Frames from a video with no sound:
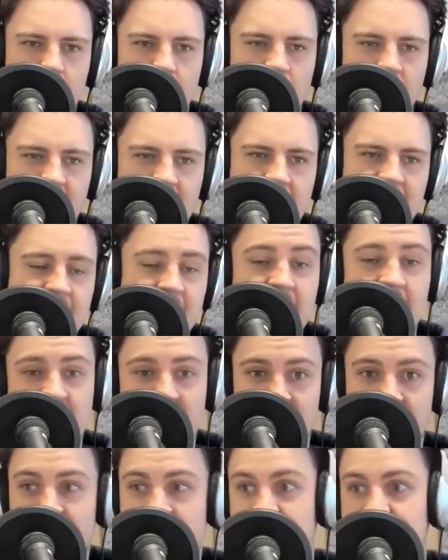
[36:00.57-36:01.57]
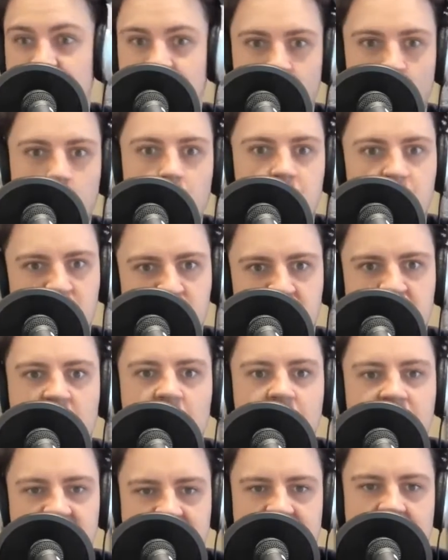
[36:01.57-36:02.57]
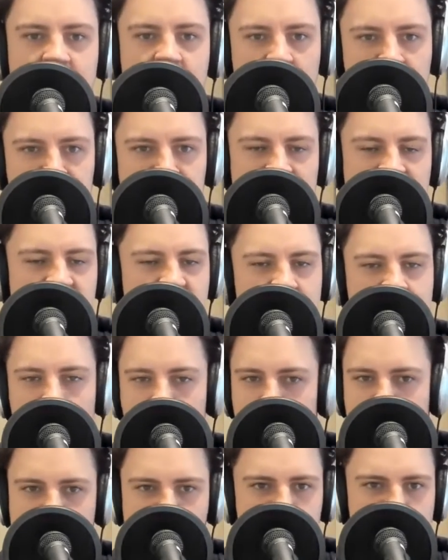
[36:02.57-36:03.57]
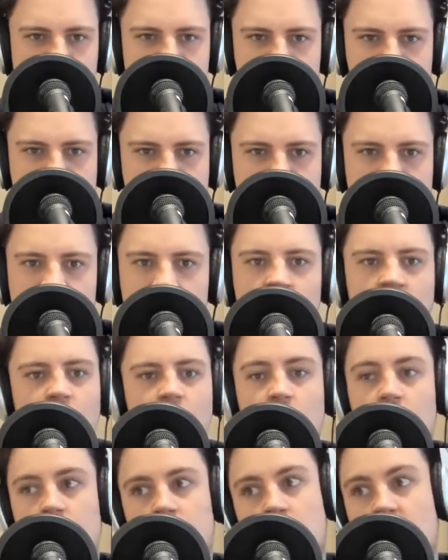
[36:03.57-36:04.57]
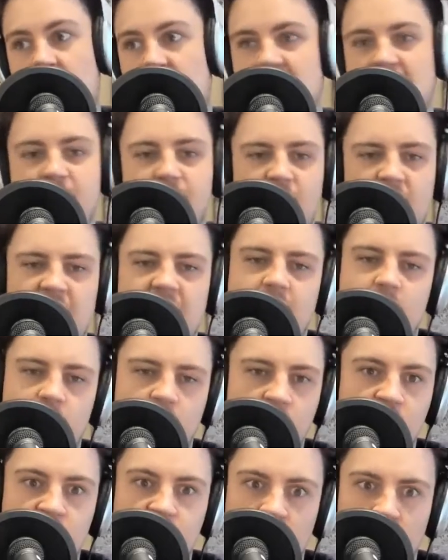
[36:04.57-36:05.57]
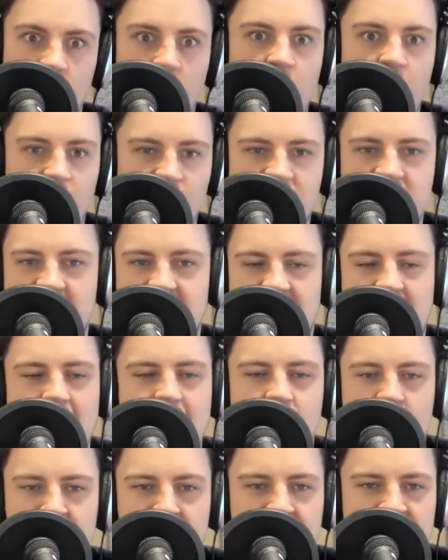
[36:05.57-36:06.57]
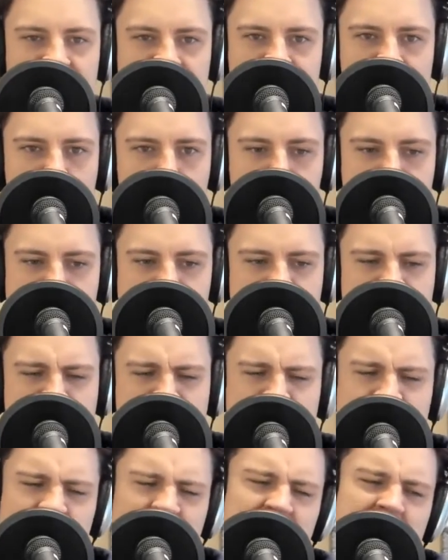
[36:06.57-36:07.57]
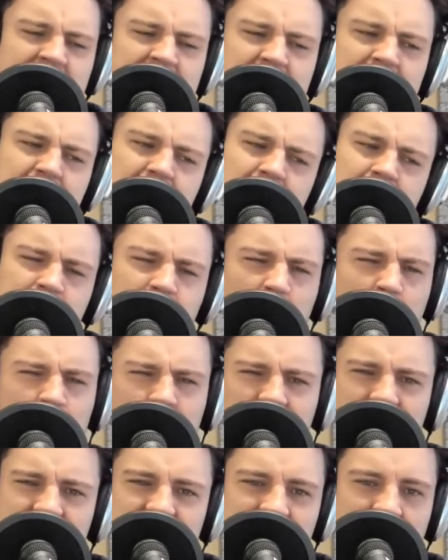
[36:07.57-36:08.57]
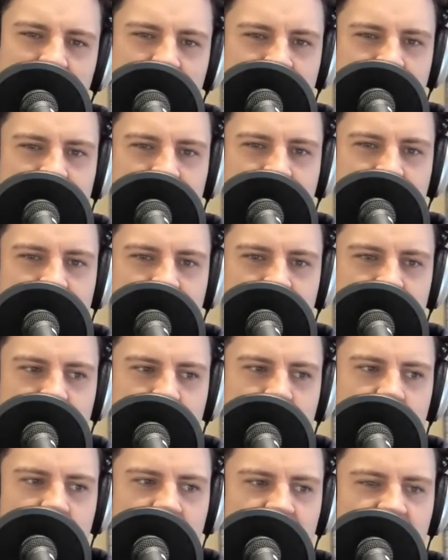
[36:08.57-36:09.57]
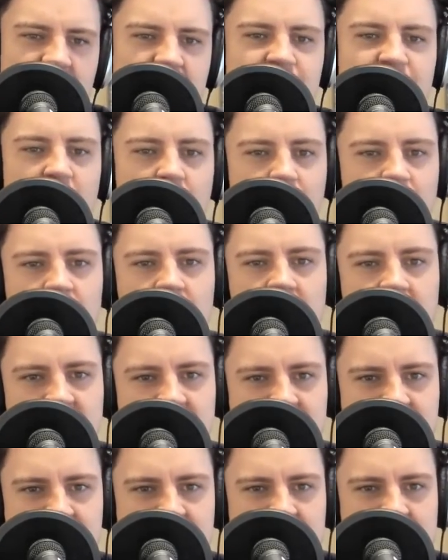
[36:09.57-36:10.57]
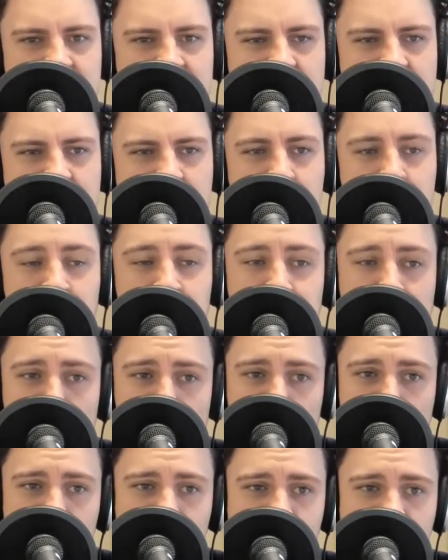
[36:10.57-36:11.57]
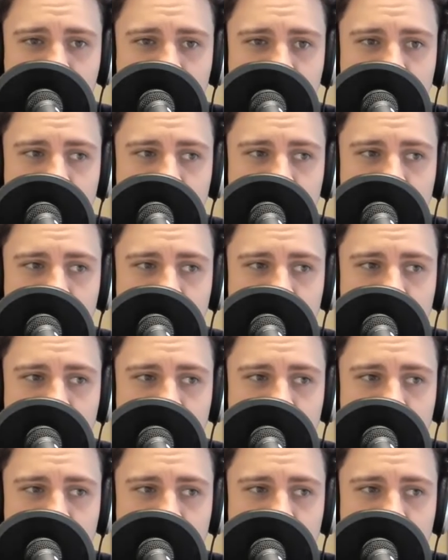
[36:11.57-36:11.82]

on it and say this film deserves to get nominated for Best Picture, or Joaquin Phoenix deserves to get nominated for Best Actor. I wouldn't say that. I think that's very early to say that, but